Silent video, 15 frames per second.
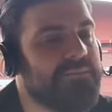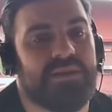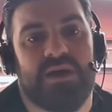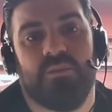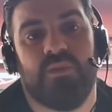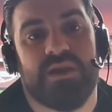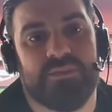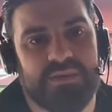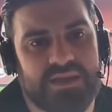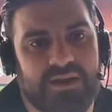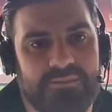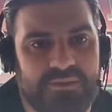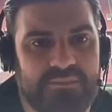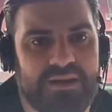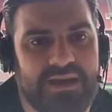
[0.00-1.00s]
I'm like, when are we
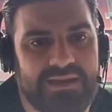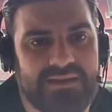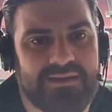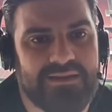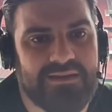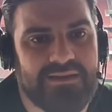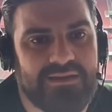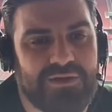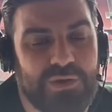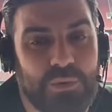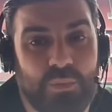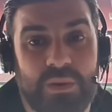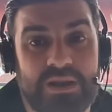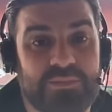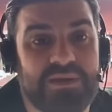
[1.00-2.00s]
coming back?
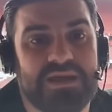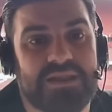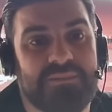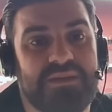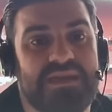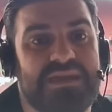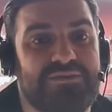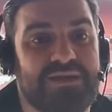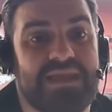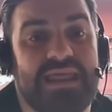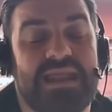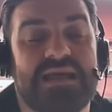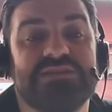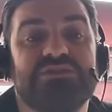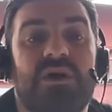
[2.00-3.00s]
When are we going to be here
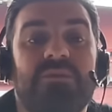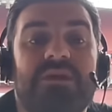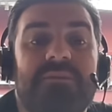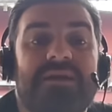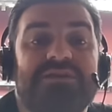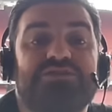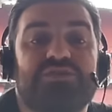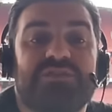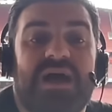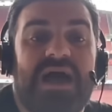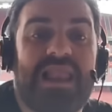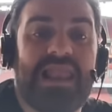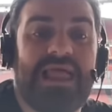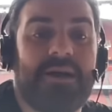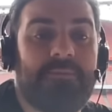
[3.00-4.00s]
again? And so I want to make sure that
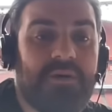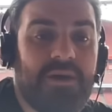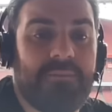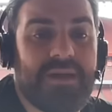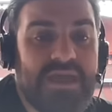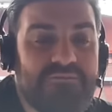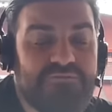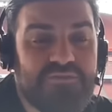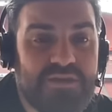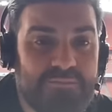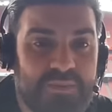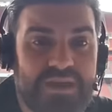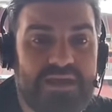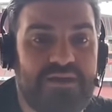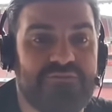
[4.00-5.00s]
I lap up every
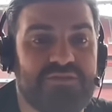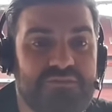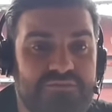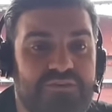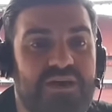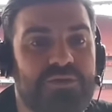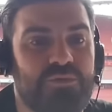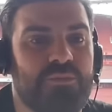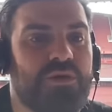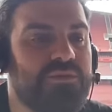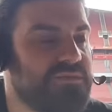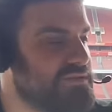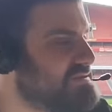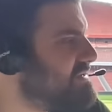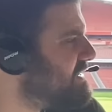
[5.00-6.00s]
bit of the final
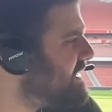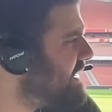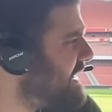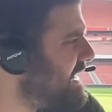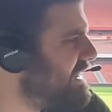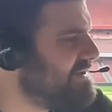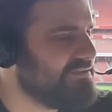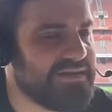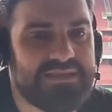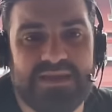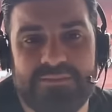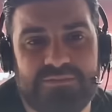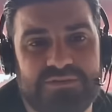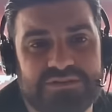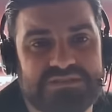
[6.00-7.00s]
moments here at the
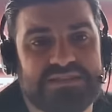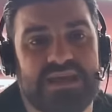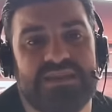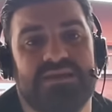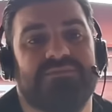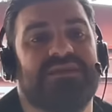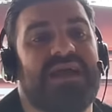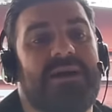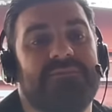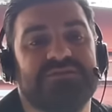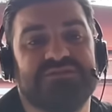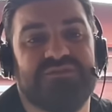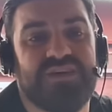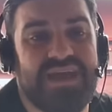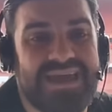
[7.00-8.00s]
Emirates Stadium. The
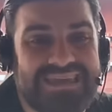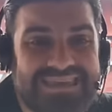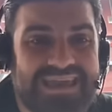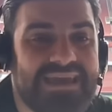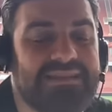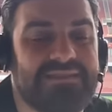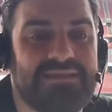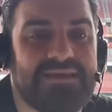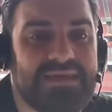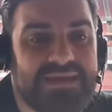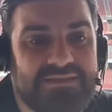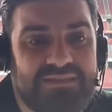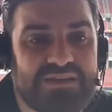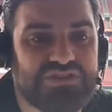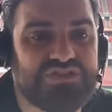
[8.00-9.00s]
atmosphere, again,
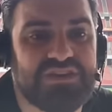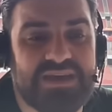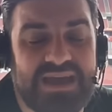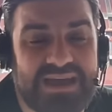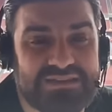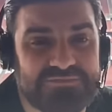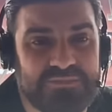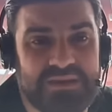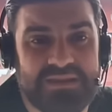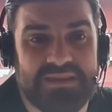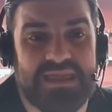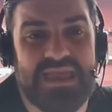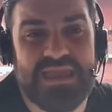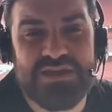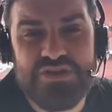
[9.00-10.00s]
this year has
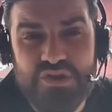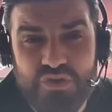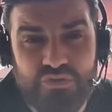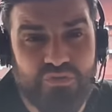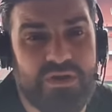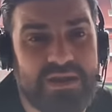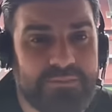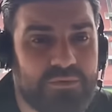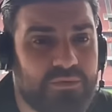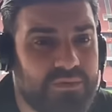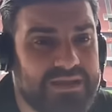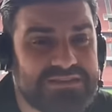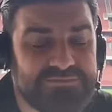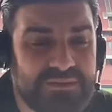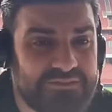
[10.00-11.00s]
been incredible.
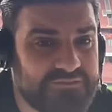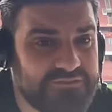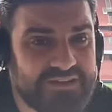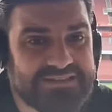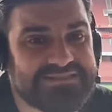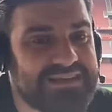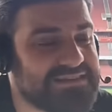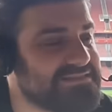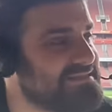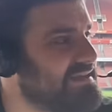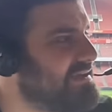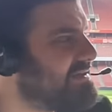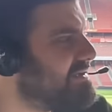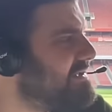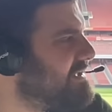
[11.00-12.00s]
It's been
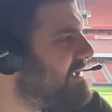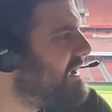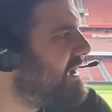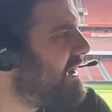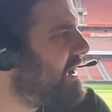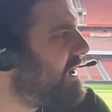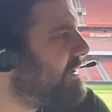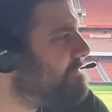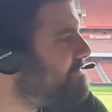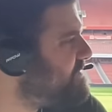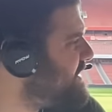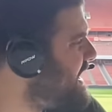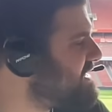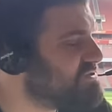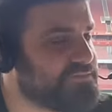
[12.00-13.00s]
fantastic.
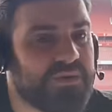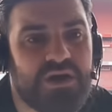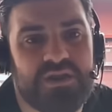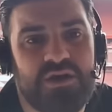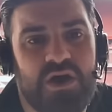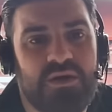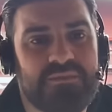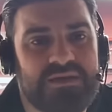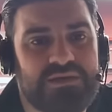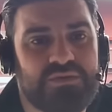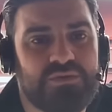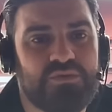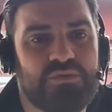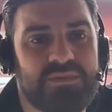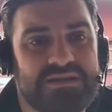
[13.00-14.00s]
The Ashburton Army,
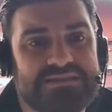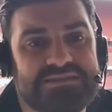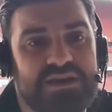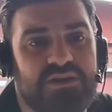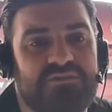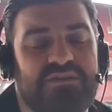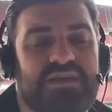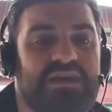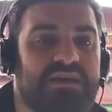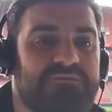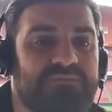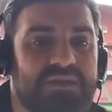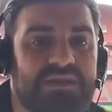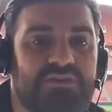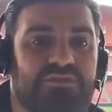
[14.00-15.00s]
who normally sit over here,
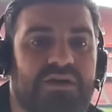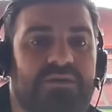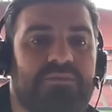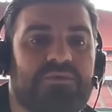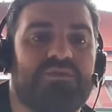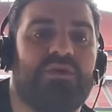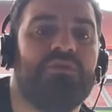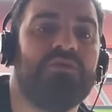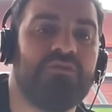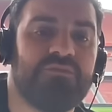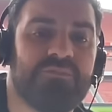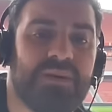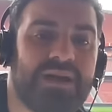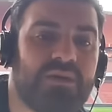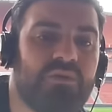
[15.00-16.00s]
have been incredible. The
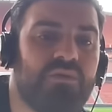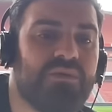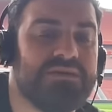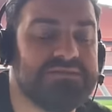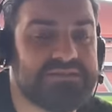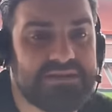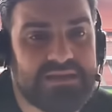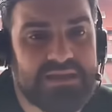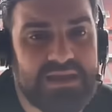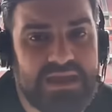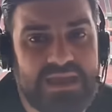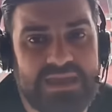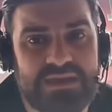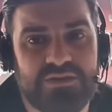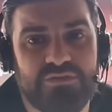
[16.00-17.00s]
North Bank, always
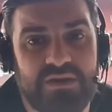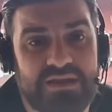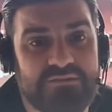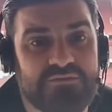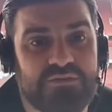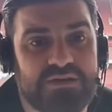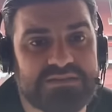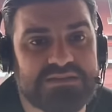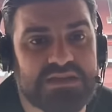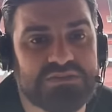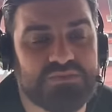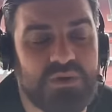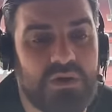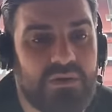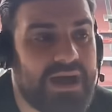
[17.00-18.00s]
in great voice
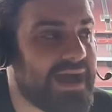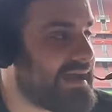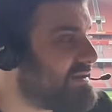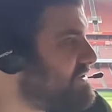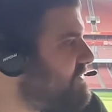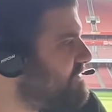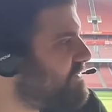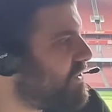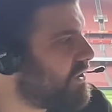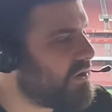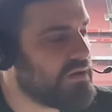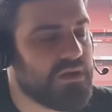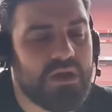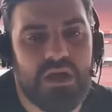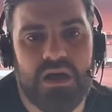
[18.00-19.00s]
as well. And you've
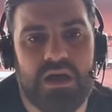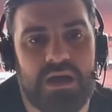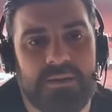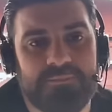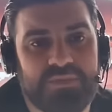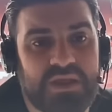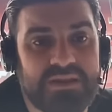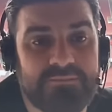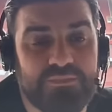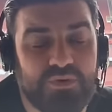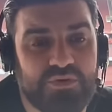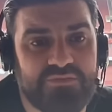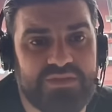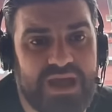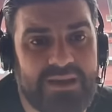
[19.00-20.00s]
got an
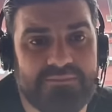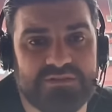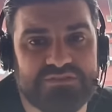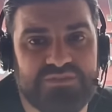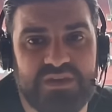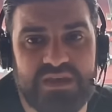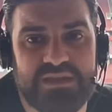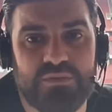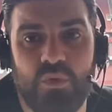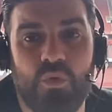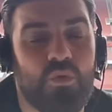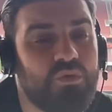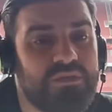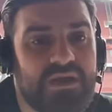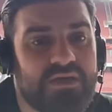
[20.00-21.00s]
improved atmosphere in
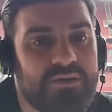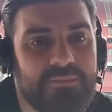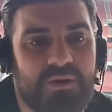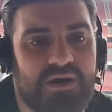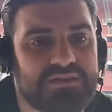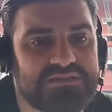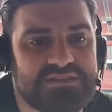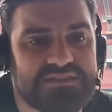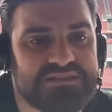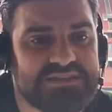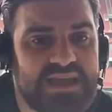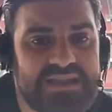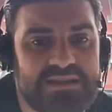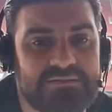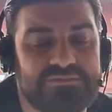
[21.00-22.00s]
all the other parts of the
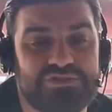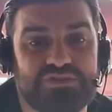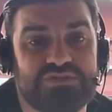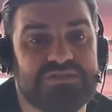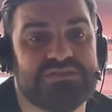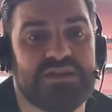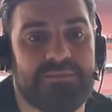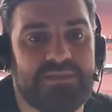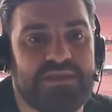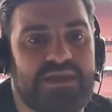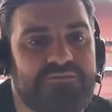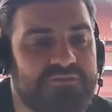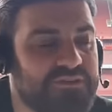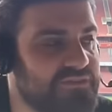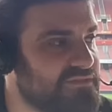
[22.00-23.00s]
stadium due to some of the
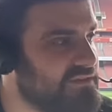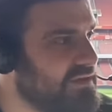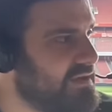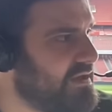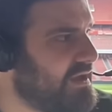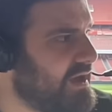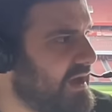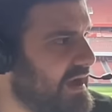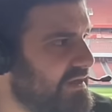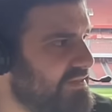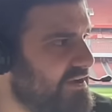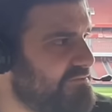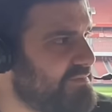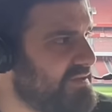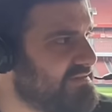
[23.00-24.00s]
efforts that
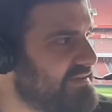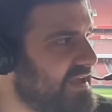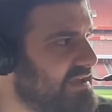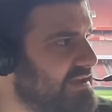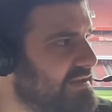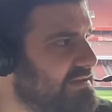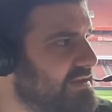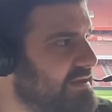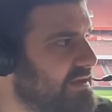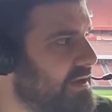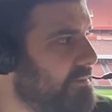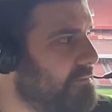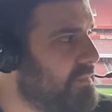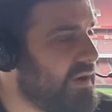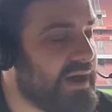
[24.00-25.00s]
have been taken
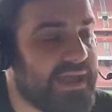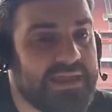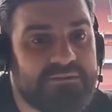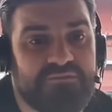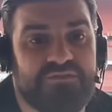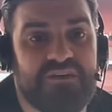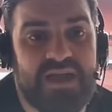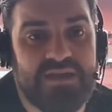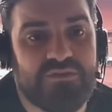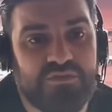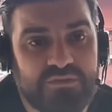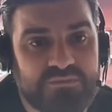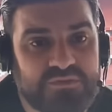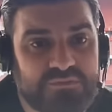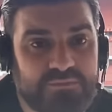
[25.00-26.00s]
by fan
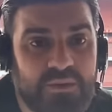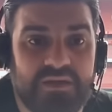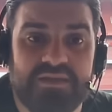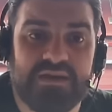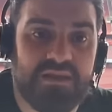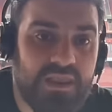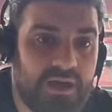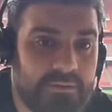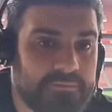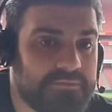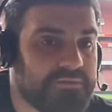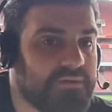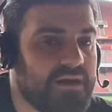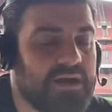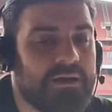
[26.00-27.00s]
groups, by the club,
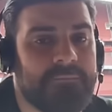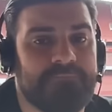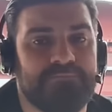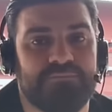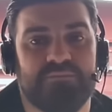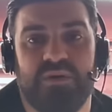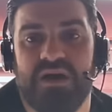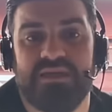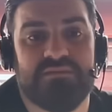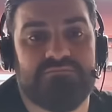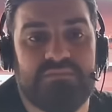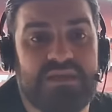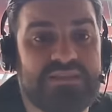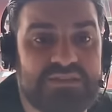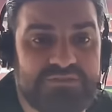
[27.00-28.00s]
by
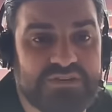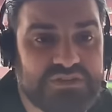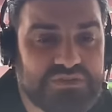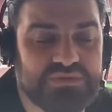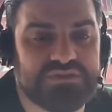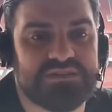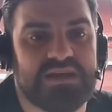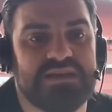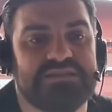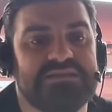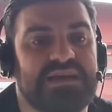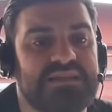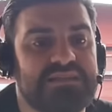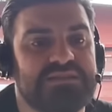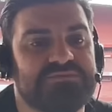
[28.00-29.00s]
individuals that
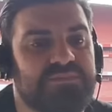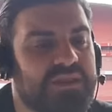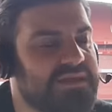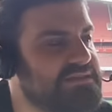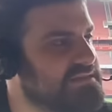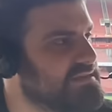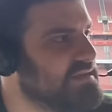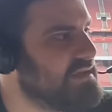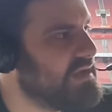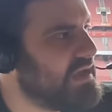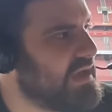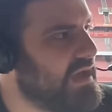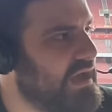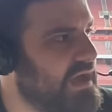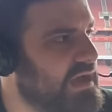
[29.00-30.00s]
attend this place
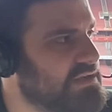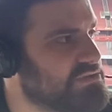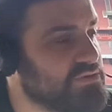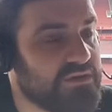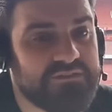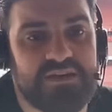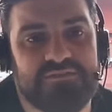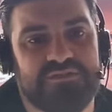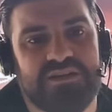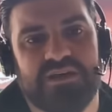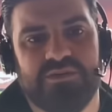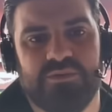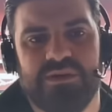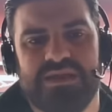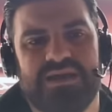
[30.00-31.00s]
sort of every
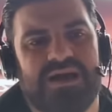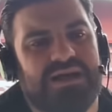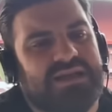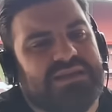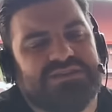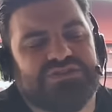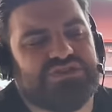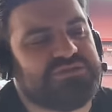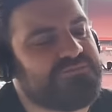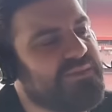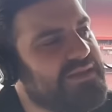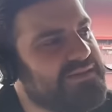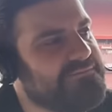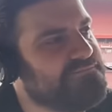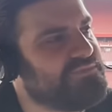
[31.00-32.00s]
other week. It's just
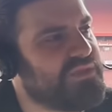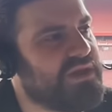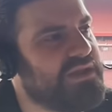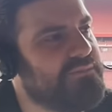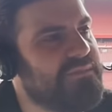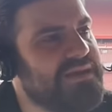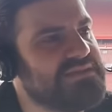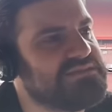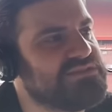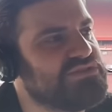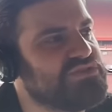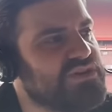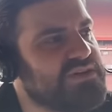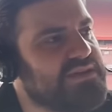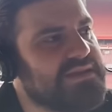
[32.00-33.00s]
been an amazing
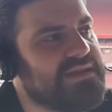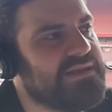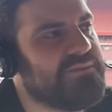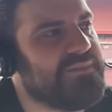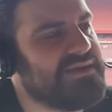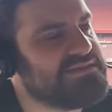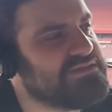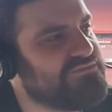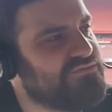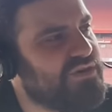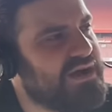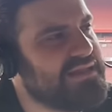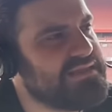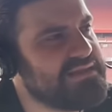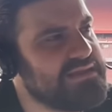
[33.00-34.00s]
journey and an amazing ride.